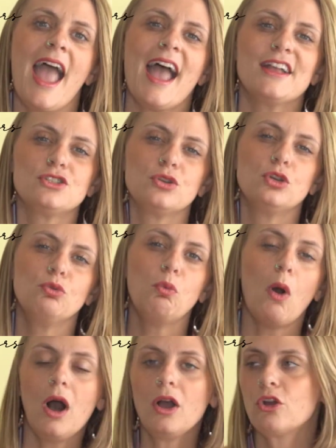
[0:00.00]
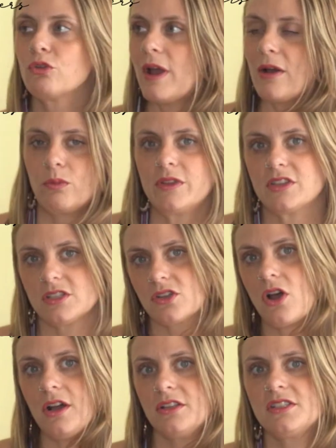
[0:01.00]
And so you walk around with this
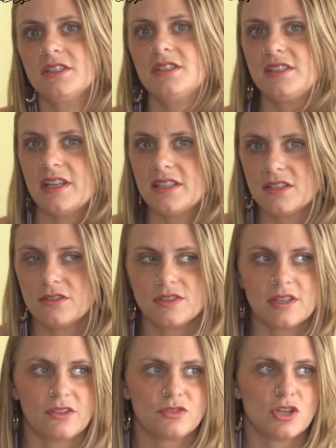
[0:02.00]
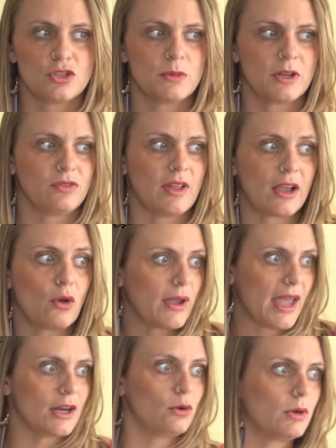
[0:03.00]
constant sense of self-judgment of like, okay,
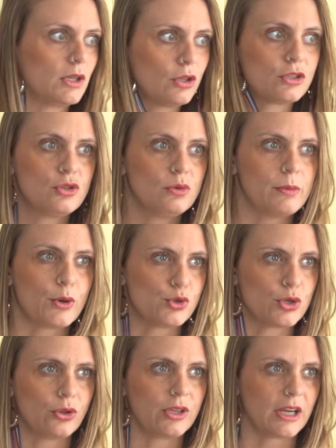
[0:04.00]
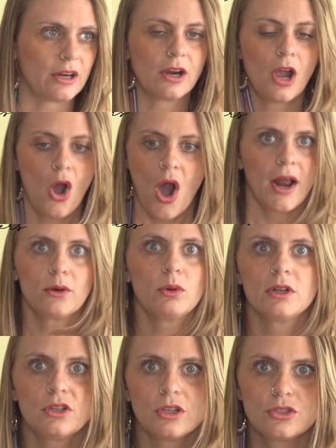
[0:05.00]
I don't want to look too emotional here. I don't
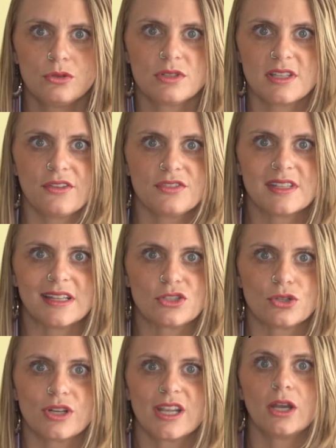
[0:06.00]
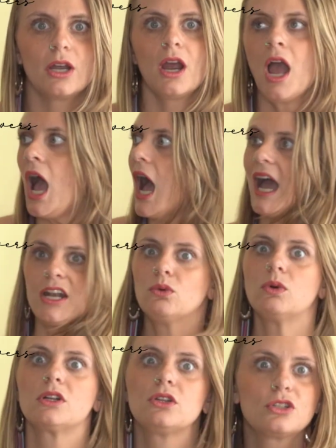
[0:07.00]
want to look too self-centered here. I don't
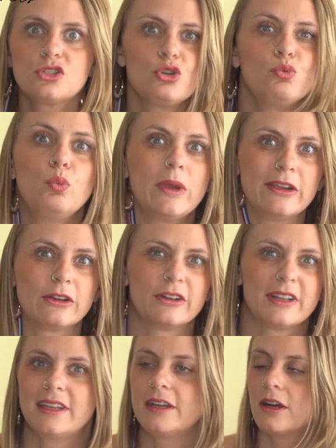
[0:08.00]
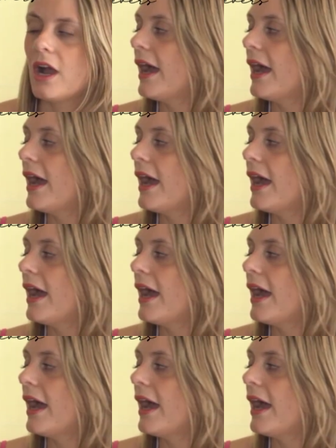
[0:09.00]
want to look too weird here.